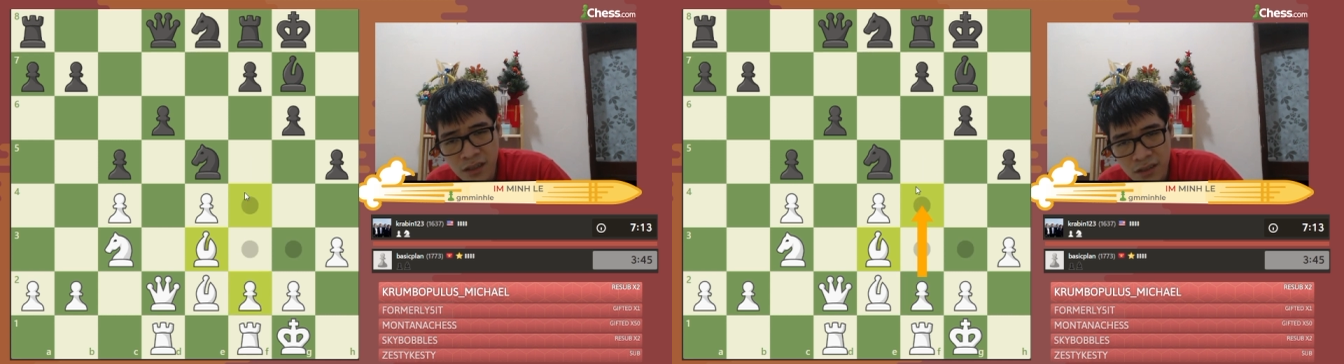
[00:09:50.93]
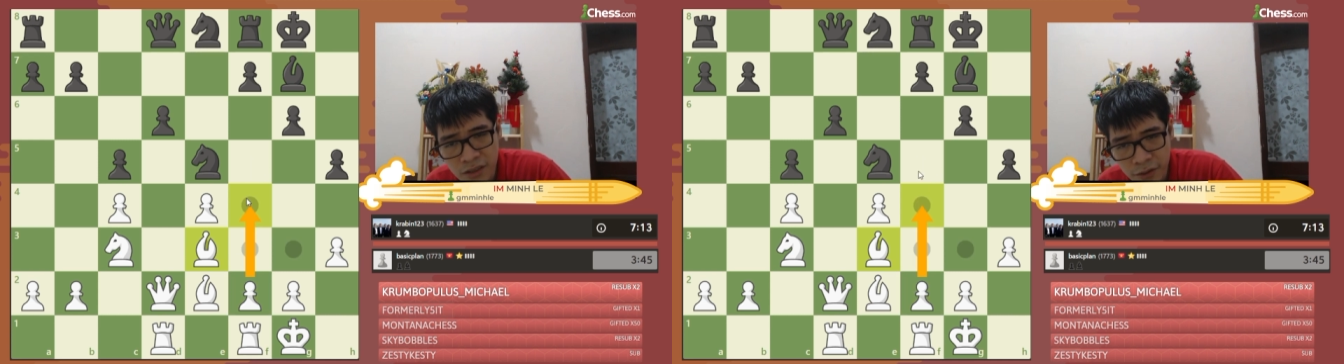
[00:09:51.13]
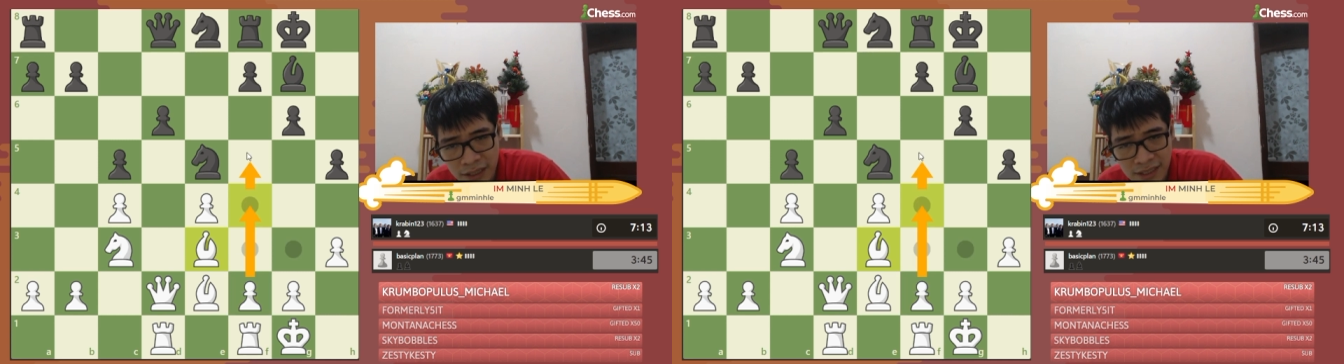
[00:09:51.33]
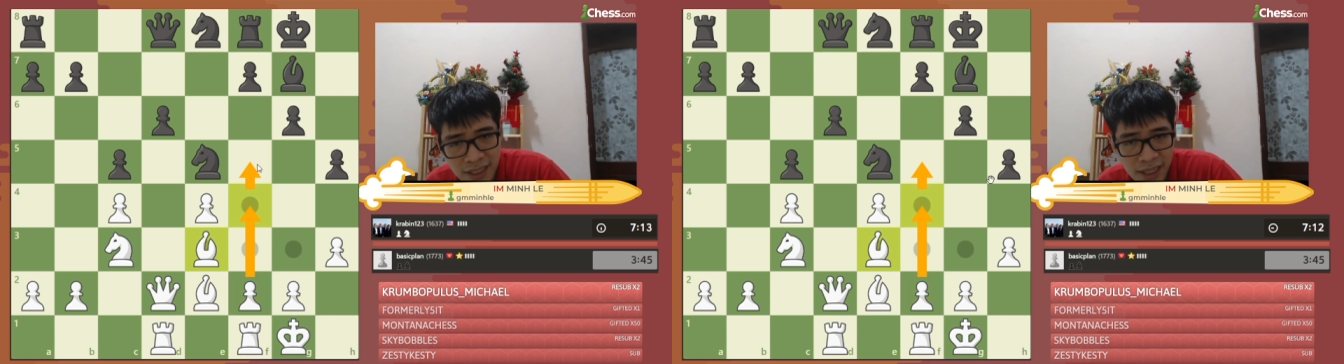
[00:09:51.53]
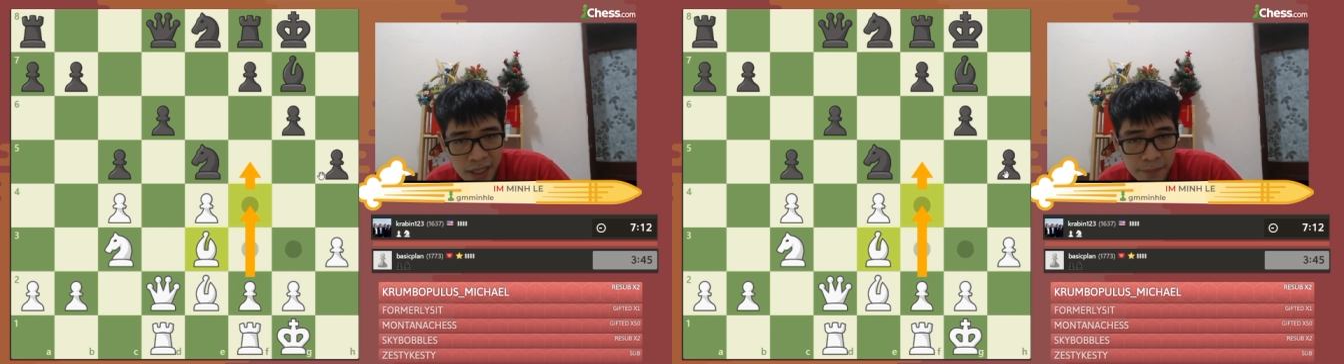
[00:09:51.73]
Trying
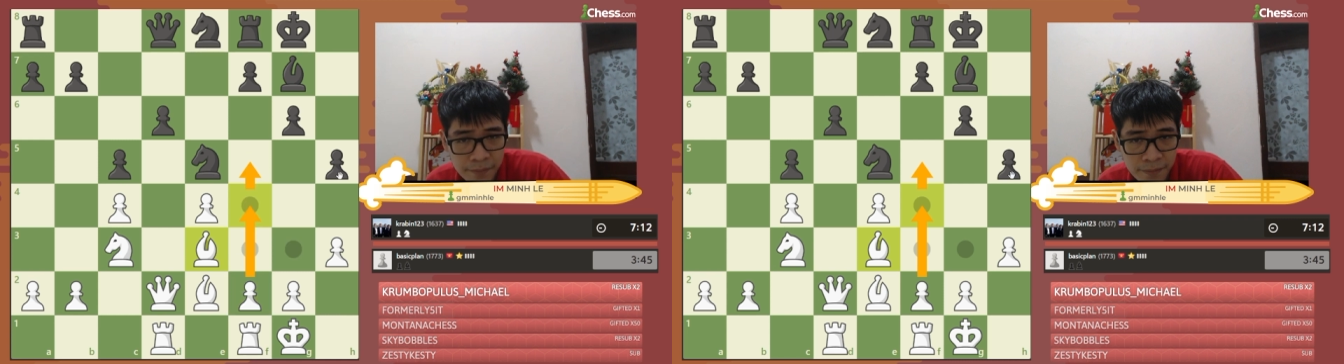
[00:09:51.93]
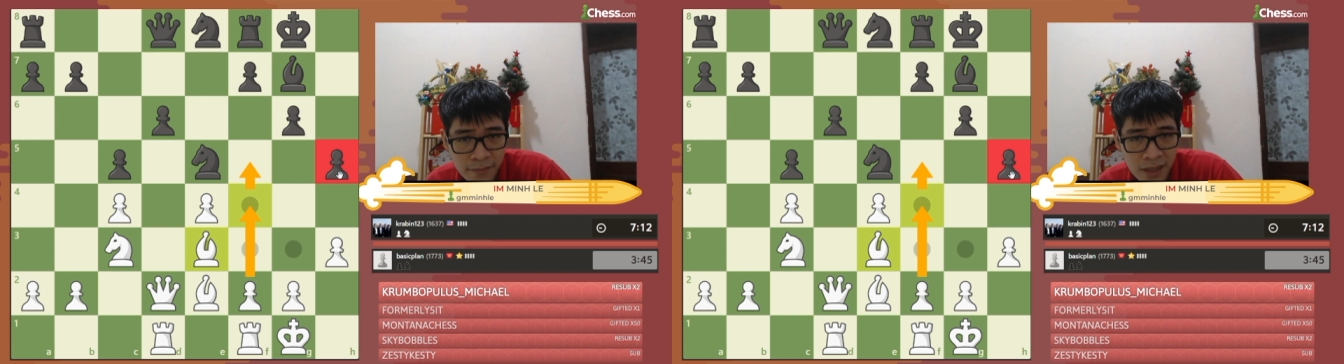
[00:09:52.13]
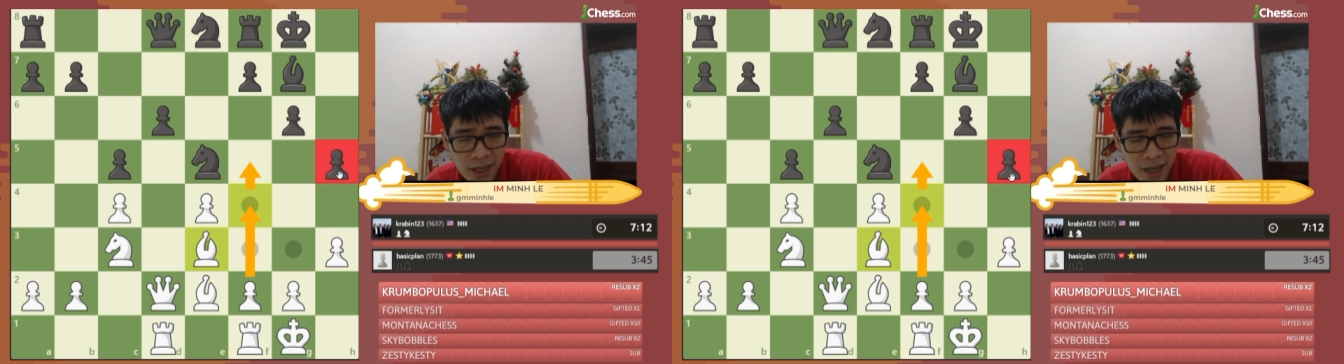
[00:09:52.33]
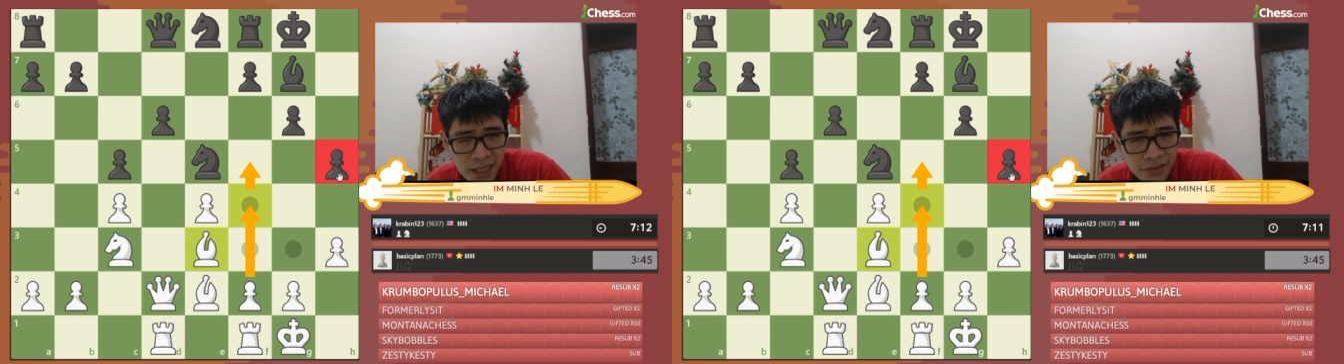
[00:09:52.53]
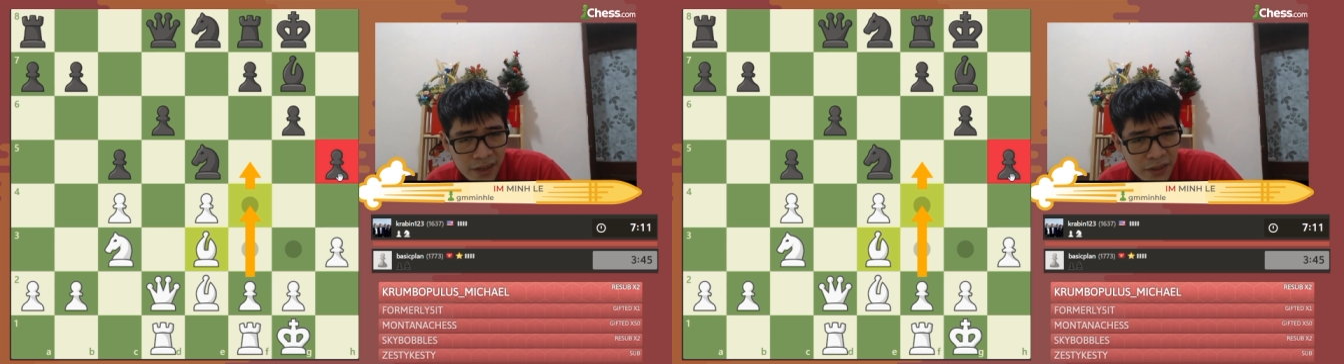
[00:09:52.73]
attacking him.
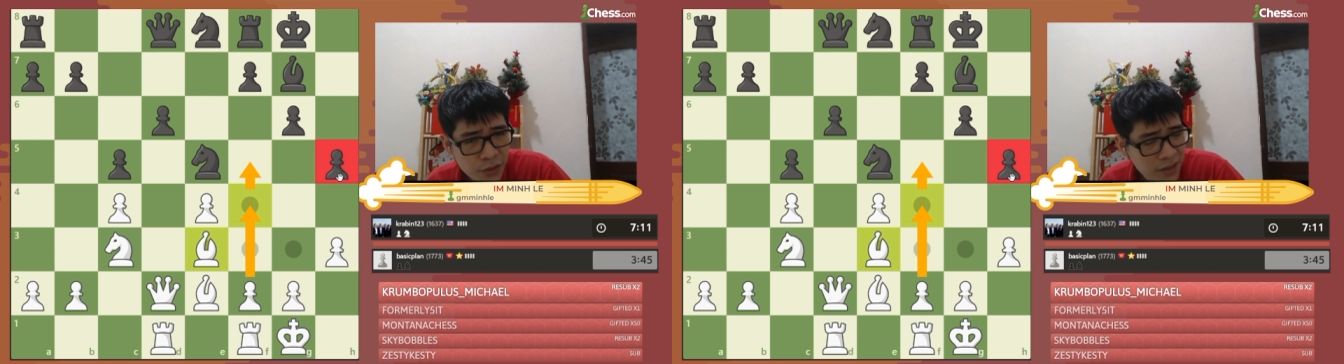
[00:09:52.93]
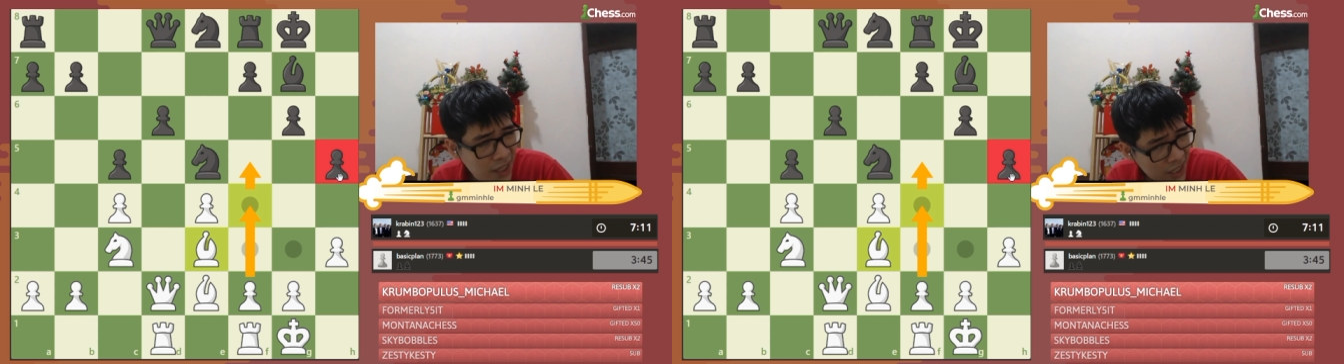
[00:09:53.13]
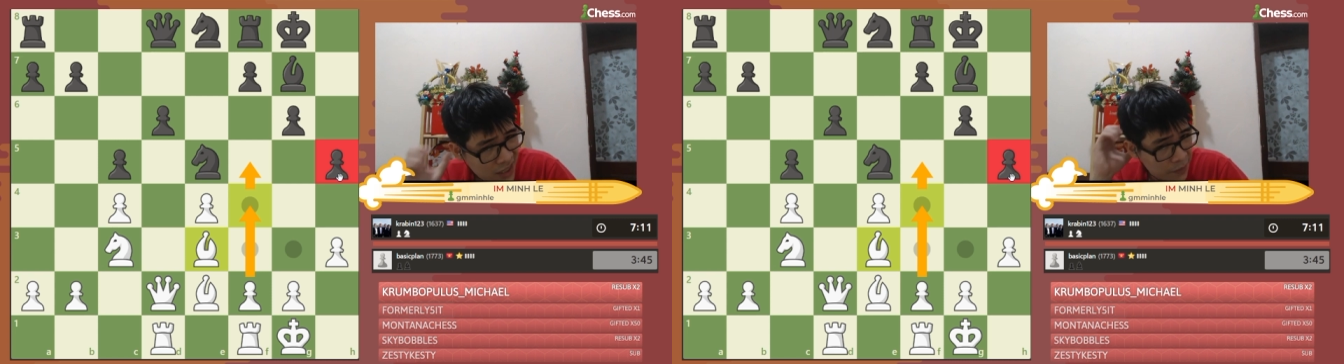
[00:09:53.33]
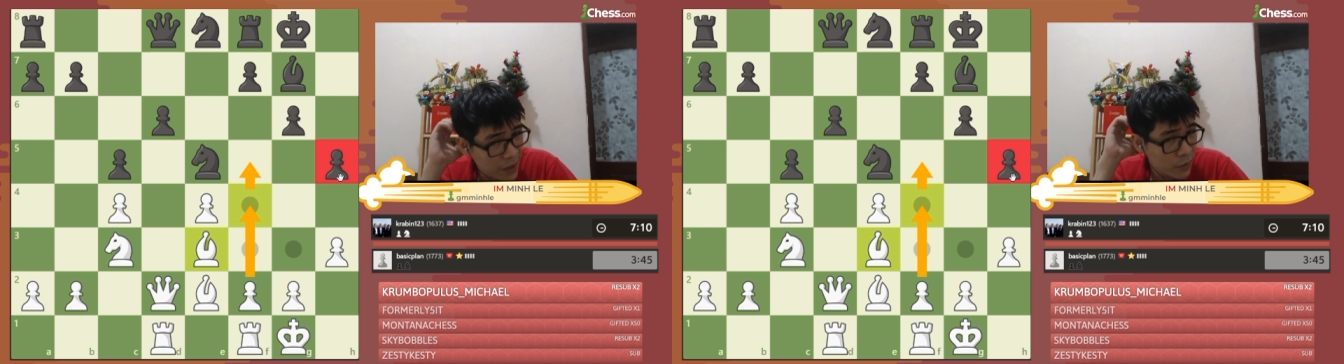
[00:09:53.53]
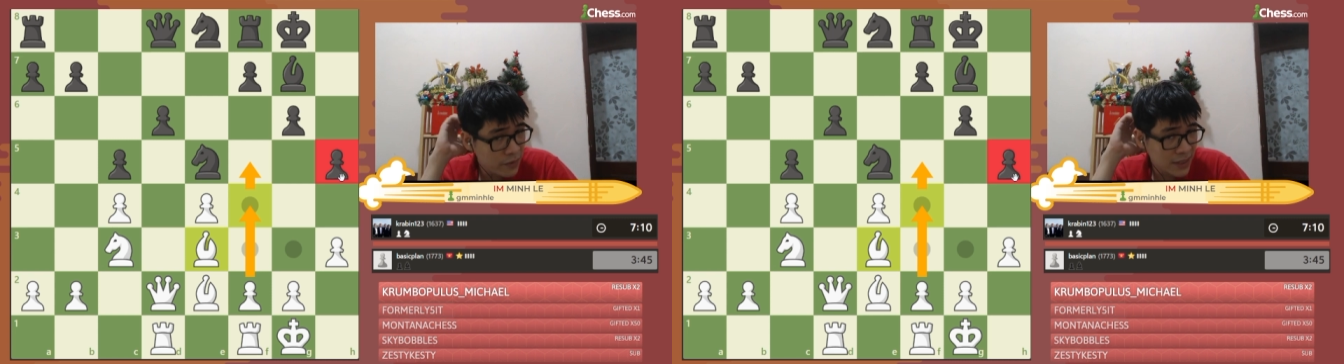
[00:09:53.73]
H5 actually is a bad
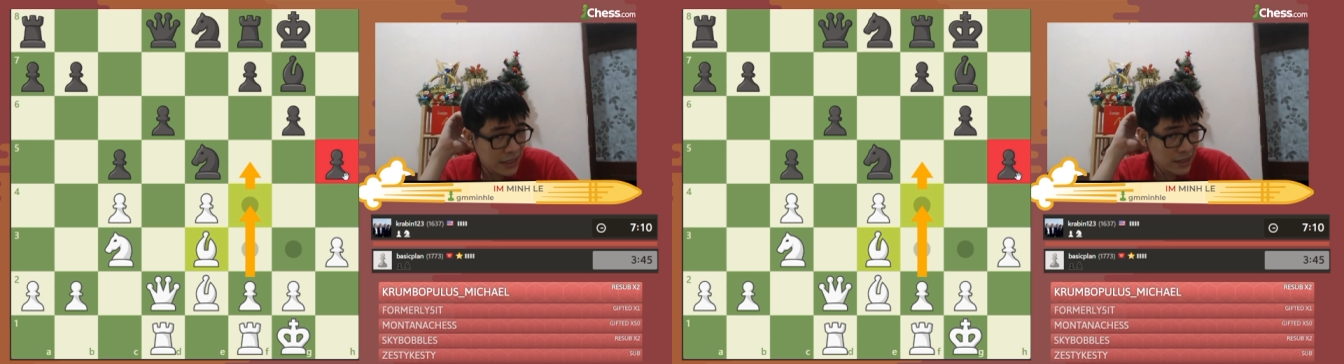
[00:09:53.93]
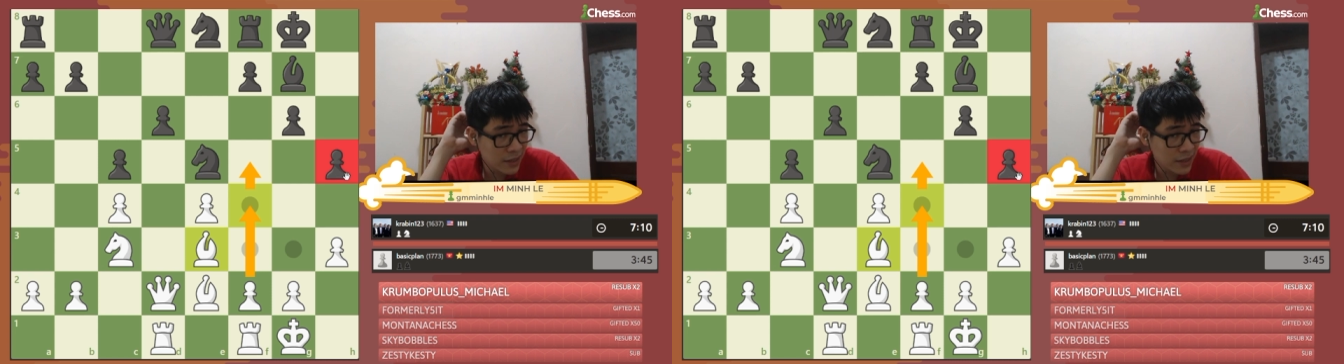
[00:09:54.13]
move since